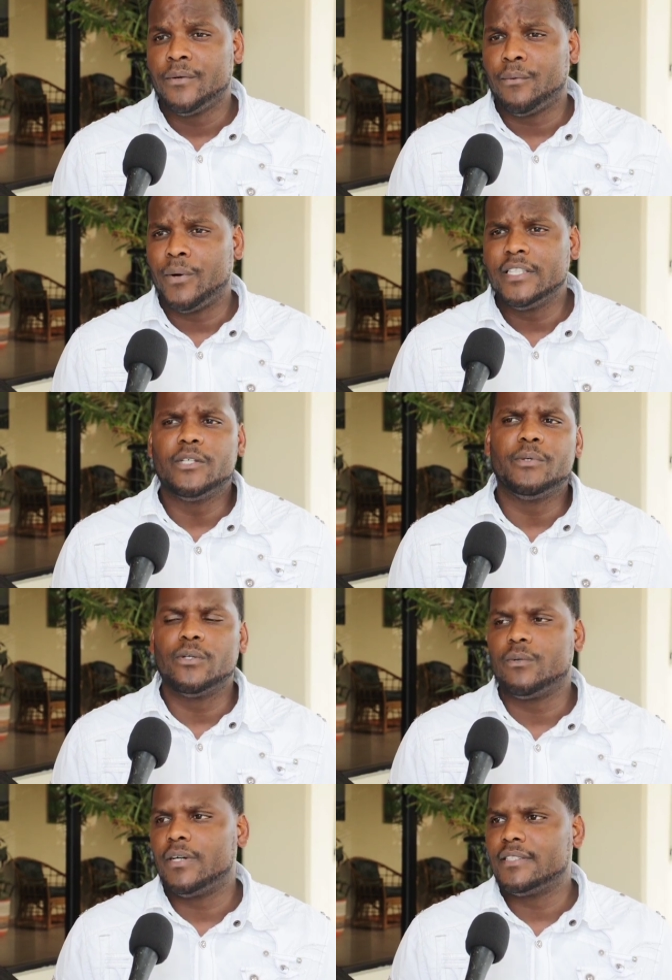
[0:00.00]
One thing we
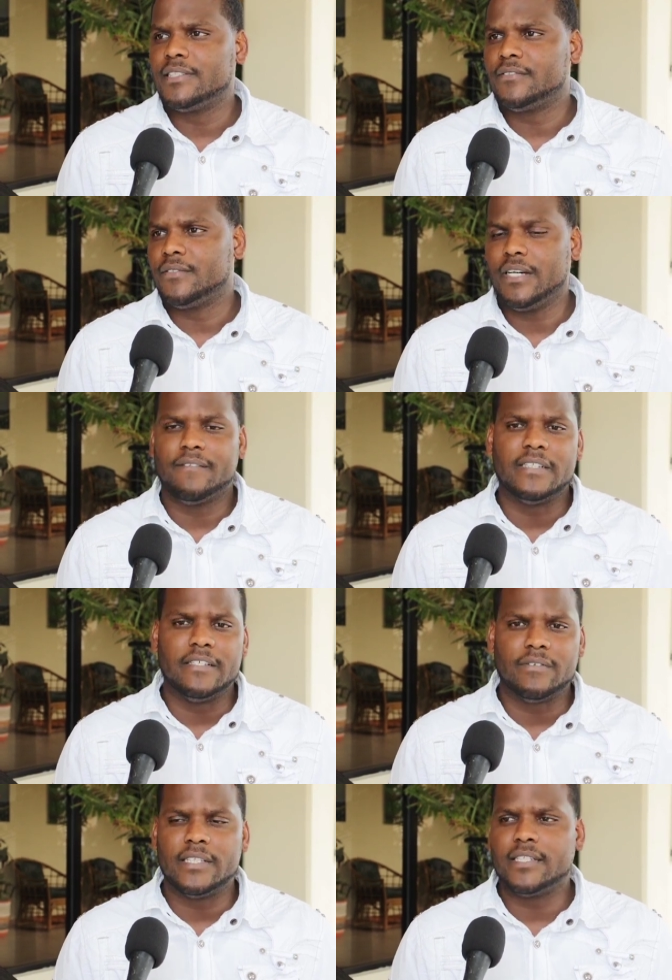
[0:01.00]
don't want is to have the
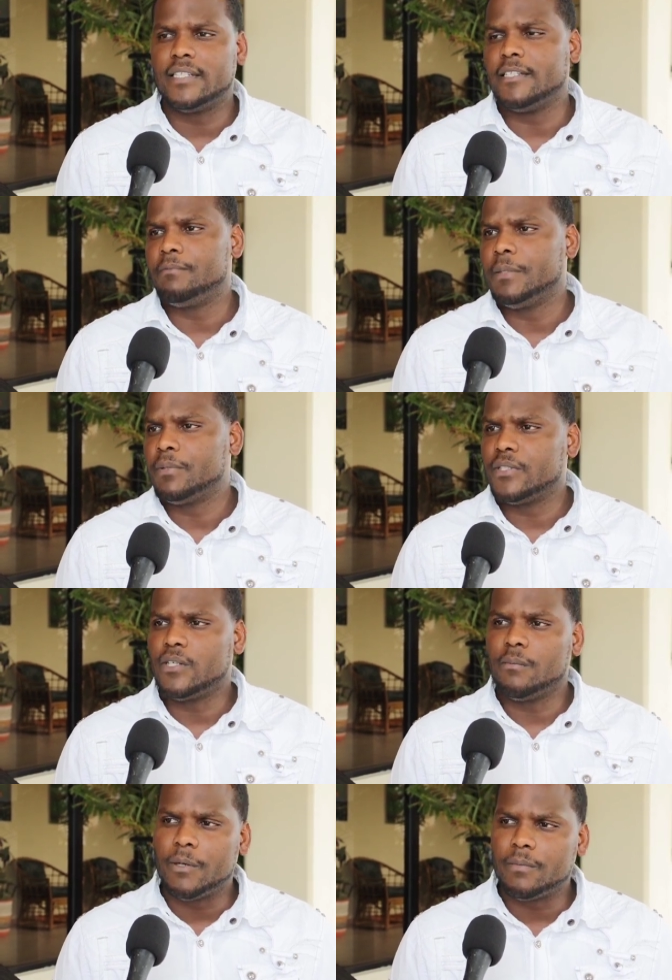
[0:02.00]
event and then people to
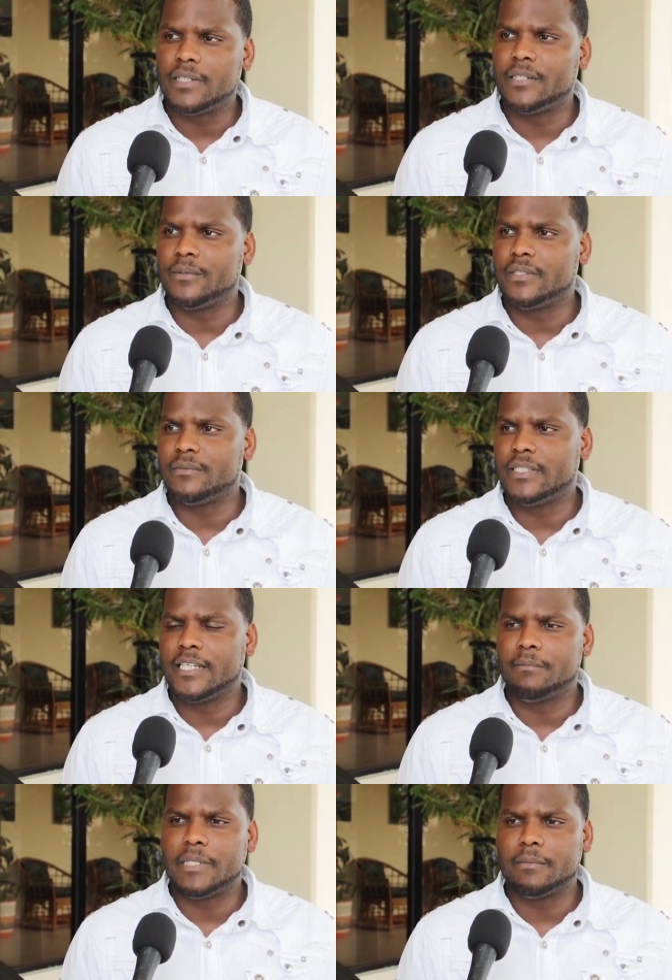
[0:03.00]
come up and then we, we
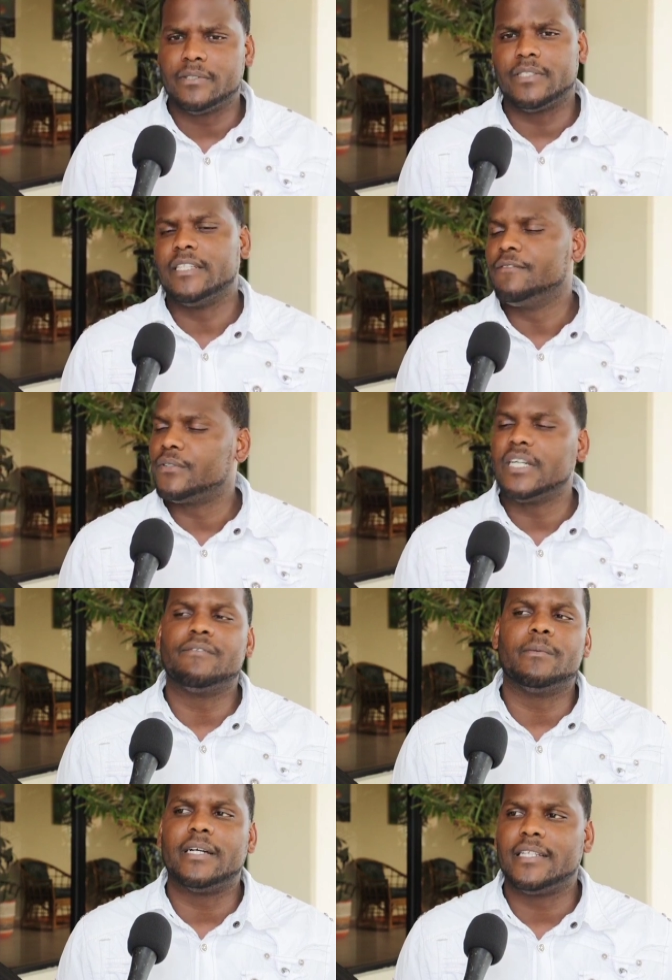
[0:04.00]
can't be able to give to
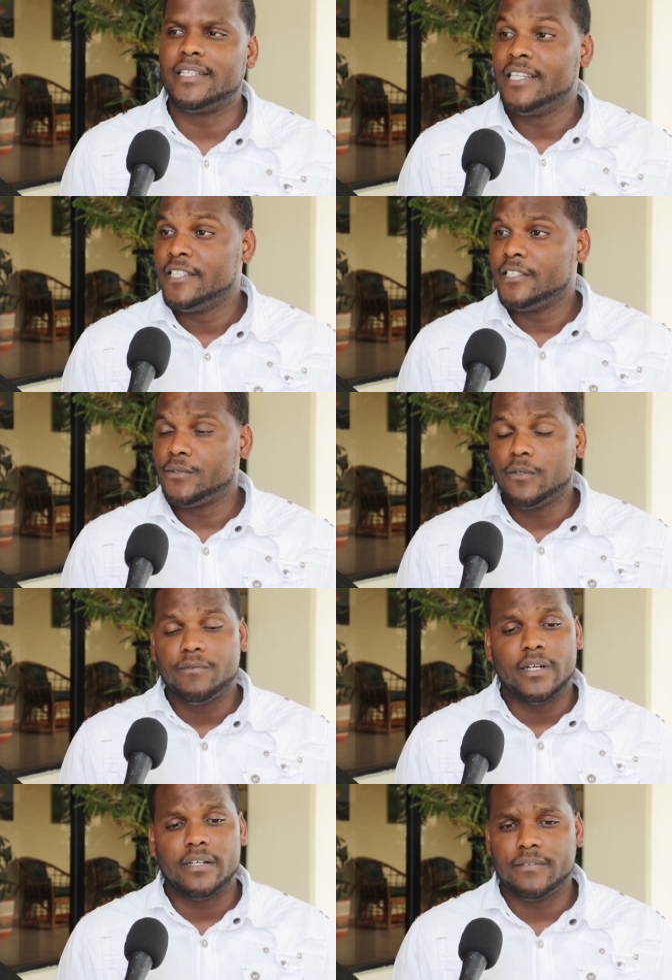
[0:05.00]
everybody. So
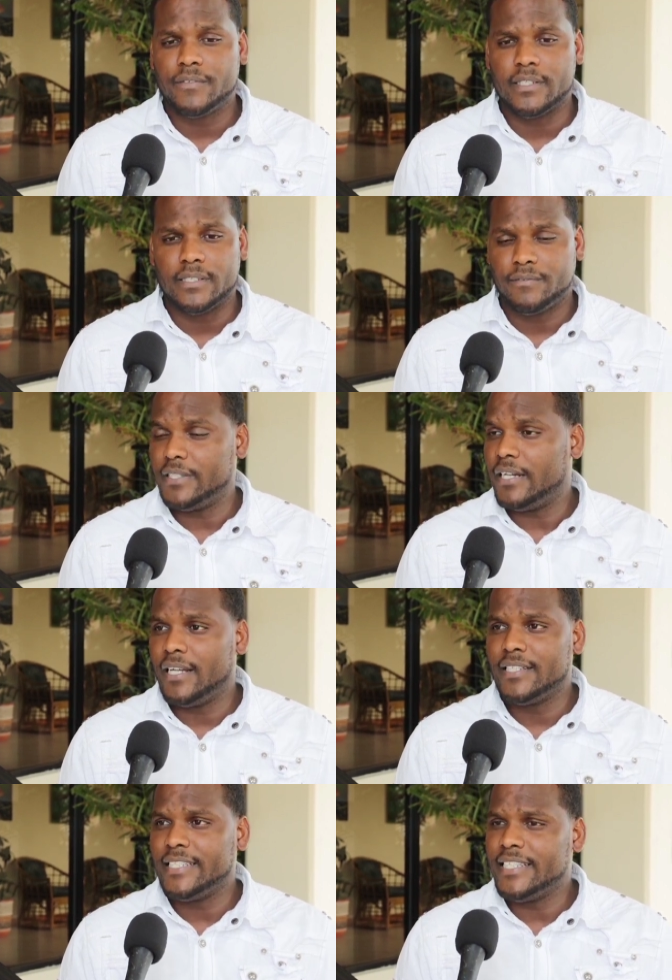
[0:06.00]
far, for, for the,
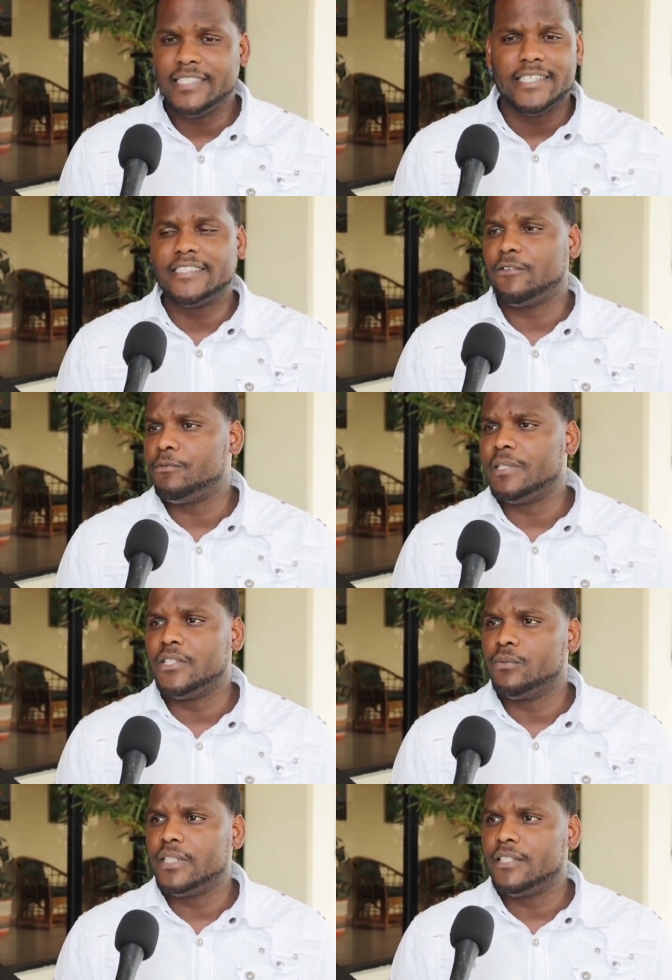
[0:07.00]
all the eight years that we've
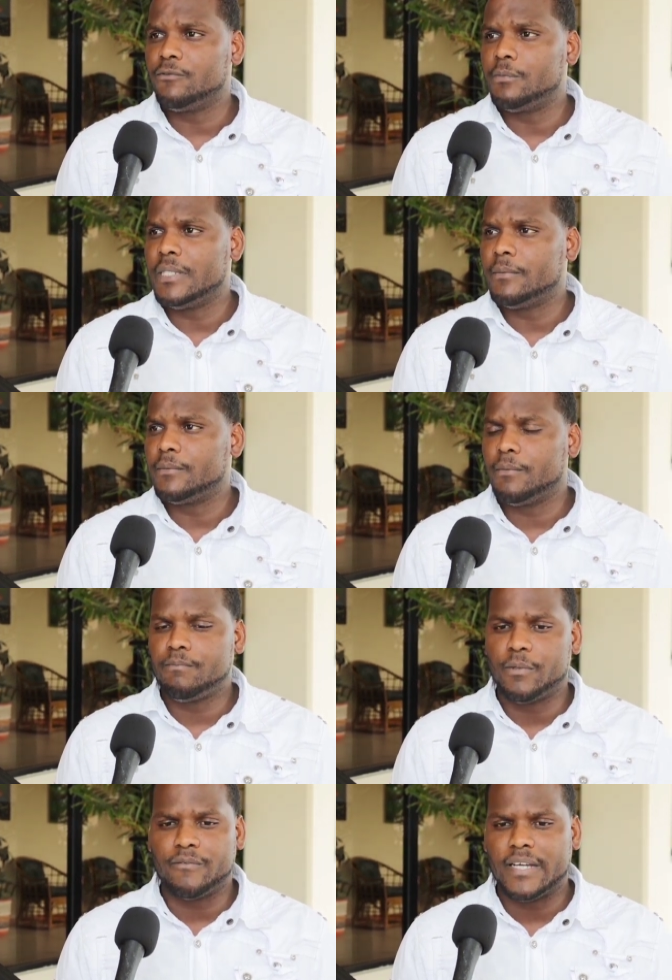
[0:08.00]
been doing it, we'll be able to
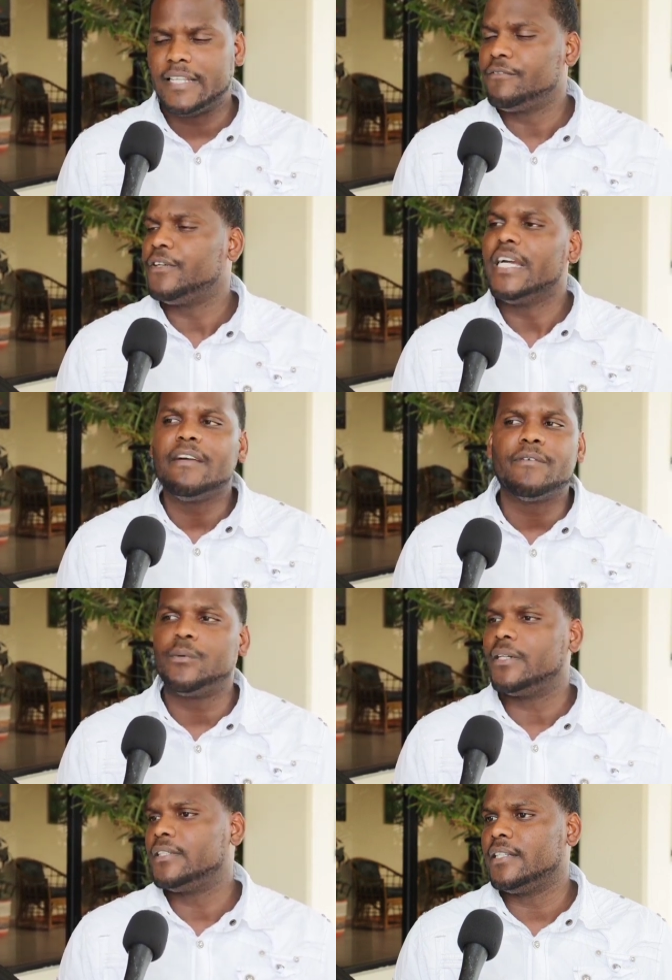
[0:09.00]
provide for
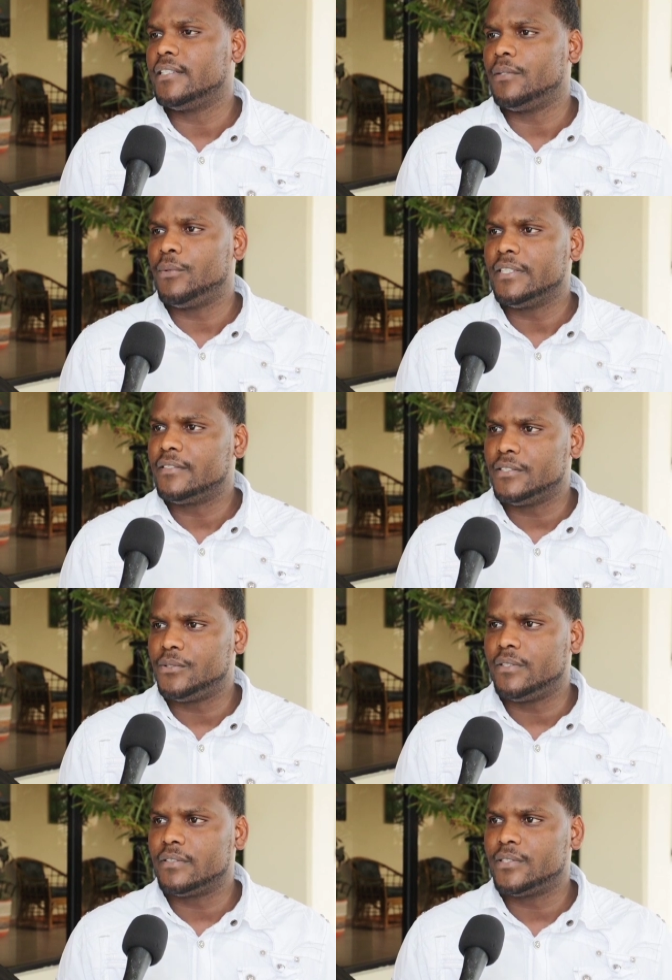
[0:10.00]
everyone that, that went to the
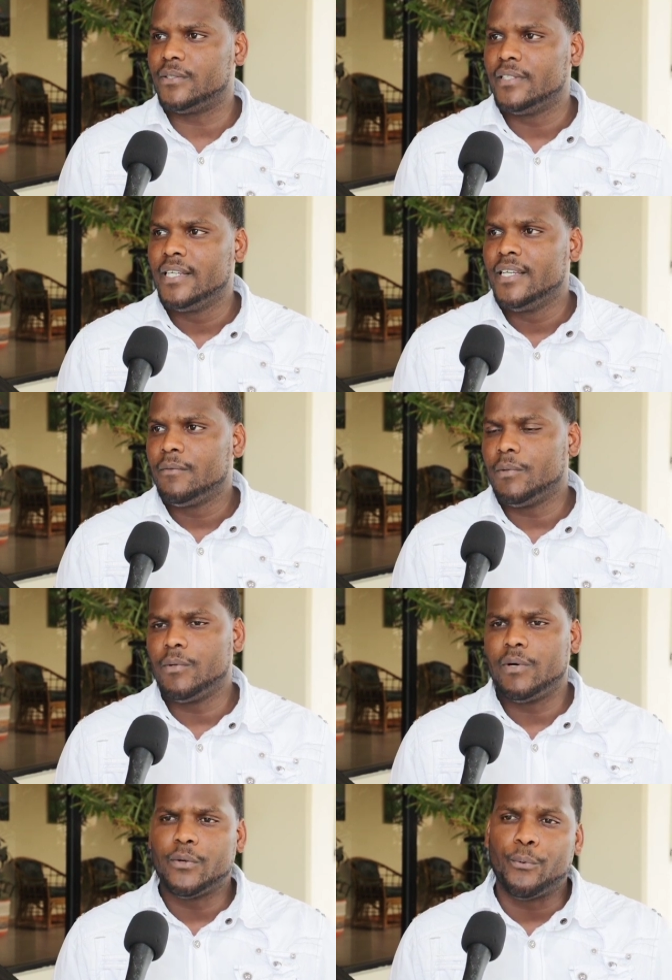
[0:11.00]
ground. So, I mean,
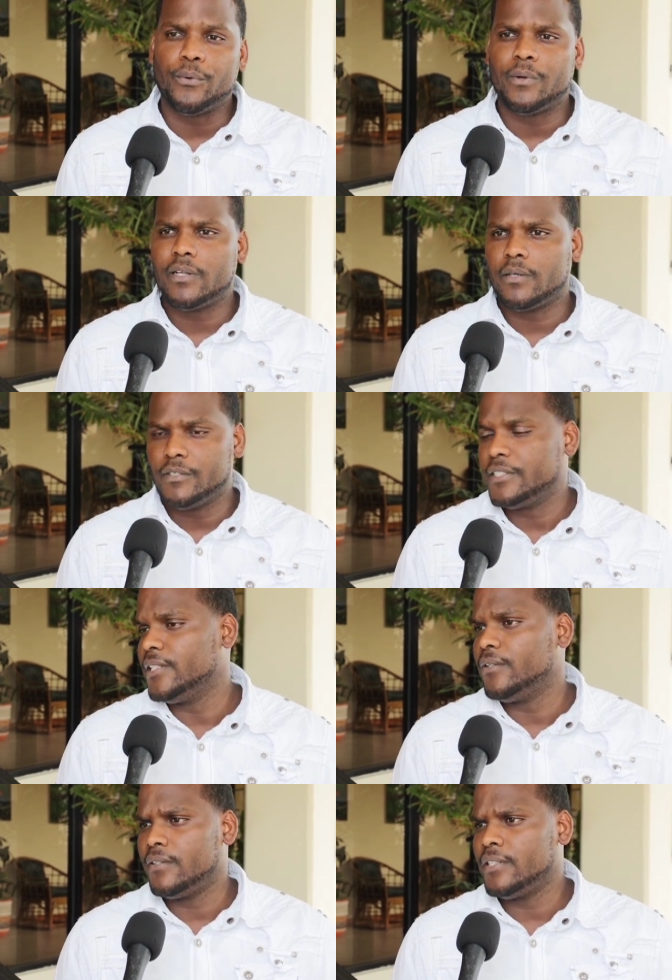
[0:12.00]
we want to we wanna
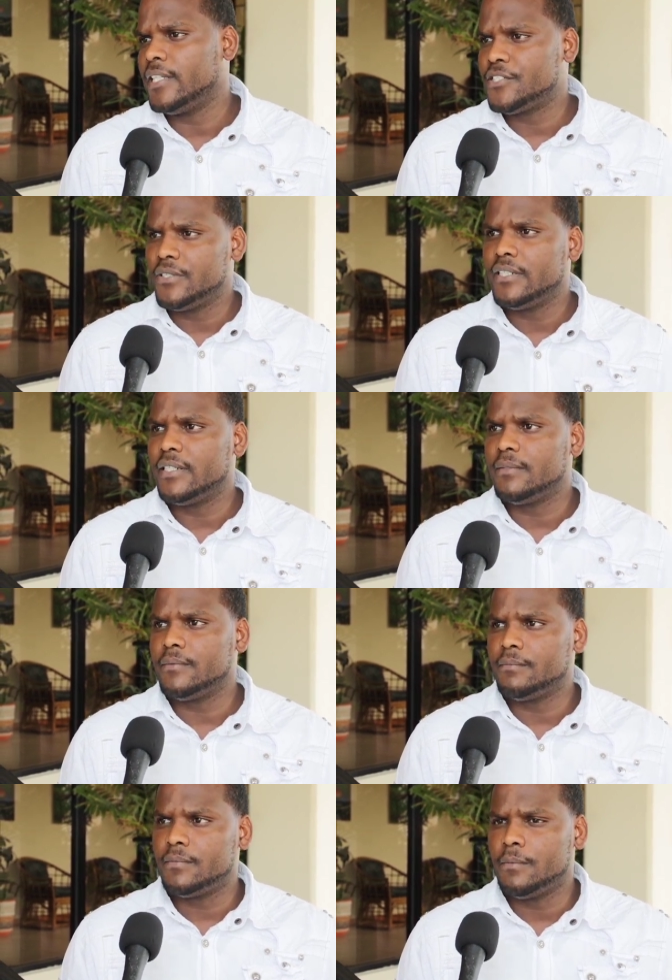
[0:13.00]
continue on that trend
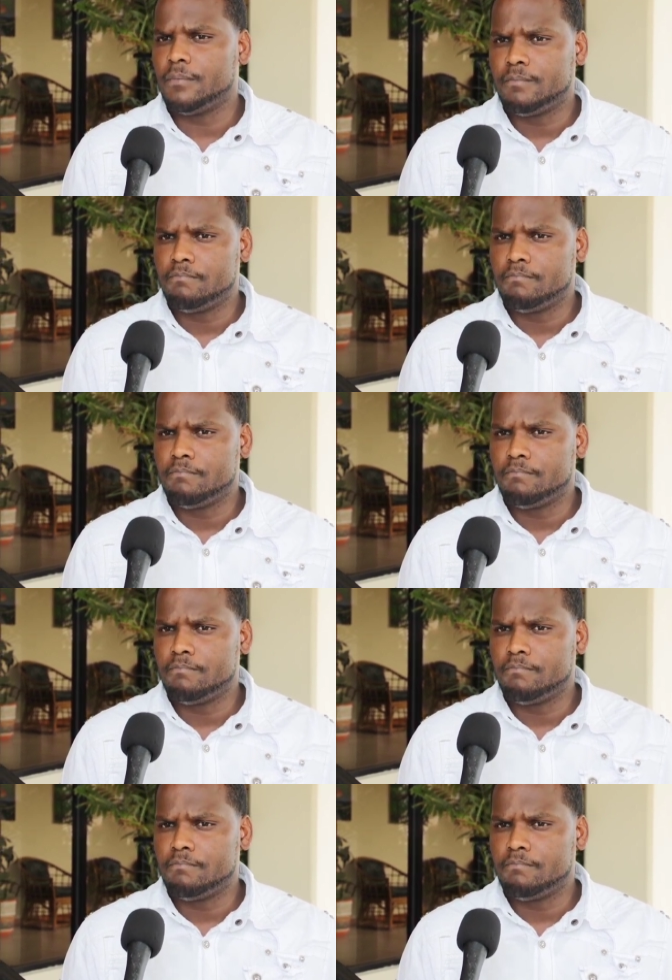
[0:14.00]
and to